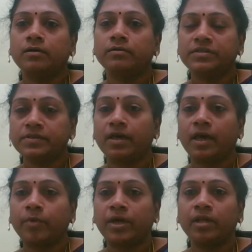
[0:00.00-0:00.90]
this
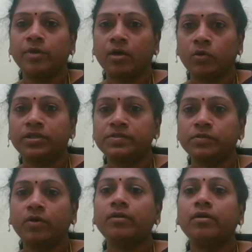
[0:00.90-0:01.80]
hyperkalemia. All this
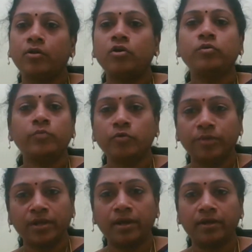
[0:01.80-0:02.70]
are non-immune
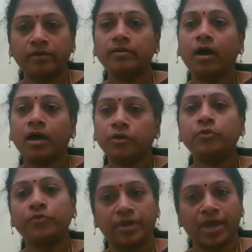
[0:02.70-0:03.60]
mediated
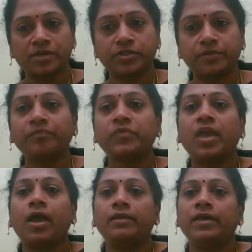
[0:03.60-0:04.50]
acute reaction.
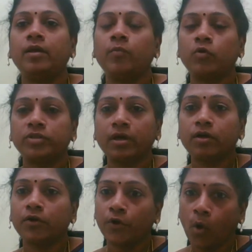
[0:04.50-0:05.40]
Then about the
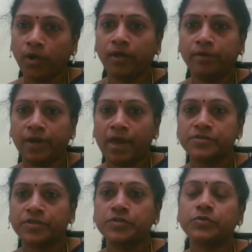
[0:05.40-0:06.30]
chronic
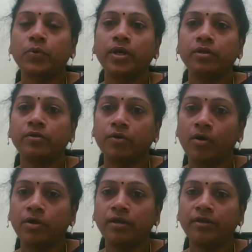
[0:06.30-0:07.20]
reaction. So in
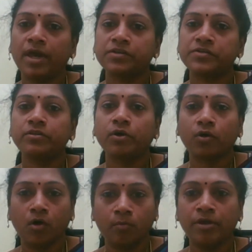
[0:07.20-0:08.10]
chronic reaction, the
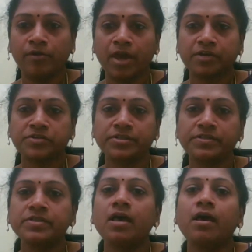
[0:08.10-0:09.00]
common reaction
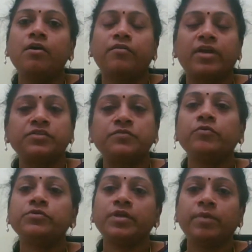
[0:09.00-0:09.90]
is
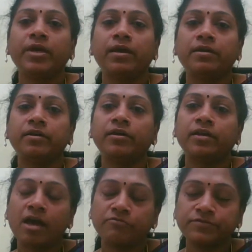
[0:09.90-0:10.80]
transfusion mediated
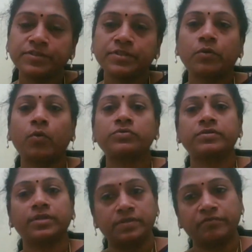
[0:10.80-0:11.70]
graft versus host
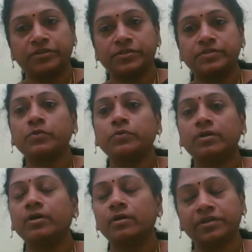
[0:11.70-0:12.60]
infection. So the
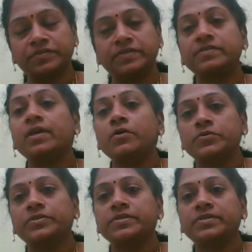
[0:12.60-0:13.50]
disease.
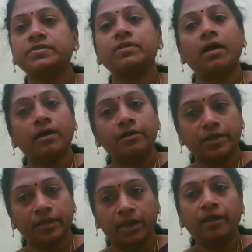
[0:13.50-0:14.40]
So this is
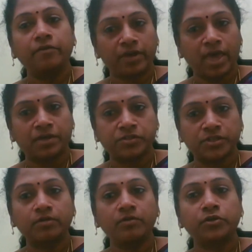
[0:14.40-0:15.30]
delayed
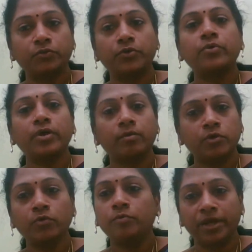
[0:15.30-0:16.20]
reaction due to
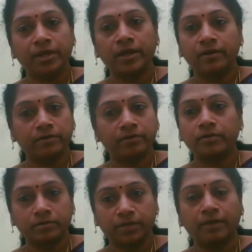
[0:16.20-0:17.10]
immune mediated
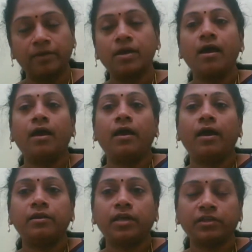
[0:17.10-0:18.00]
thing.
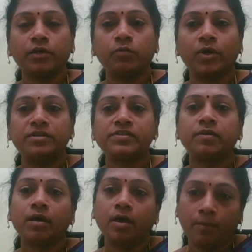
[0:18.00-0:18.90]
And the other one
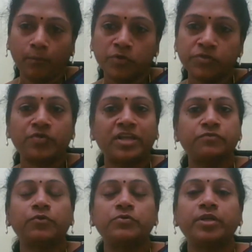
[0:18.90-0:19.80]
is post
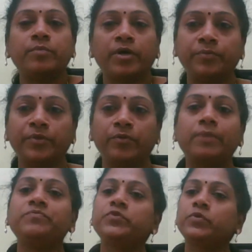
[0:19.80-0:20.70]
transfusion purpura.
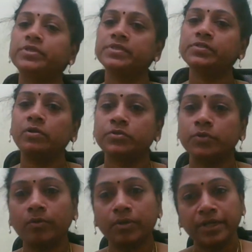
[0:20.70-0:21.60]
So this is also
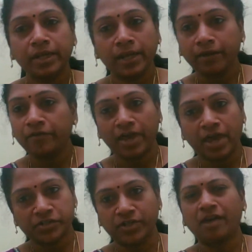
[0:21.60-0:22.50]
delayed
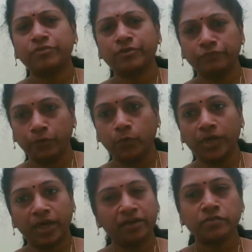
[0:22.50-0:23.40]
reaction. After a few
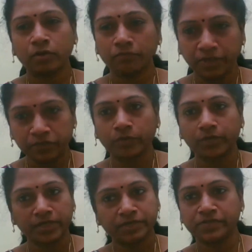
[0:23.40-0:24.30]
days or weeks
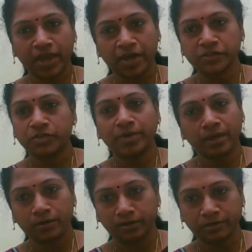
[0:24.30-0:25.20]
only this reaction may
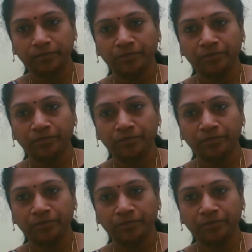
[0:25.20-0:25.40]
occur.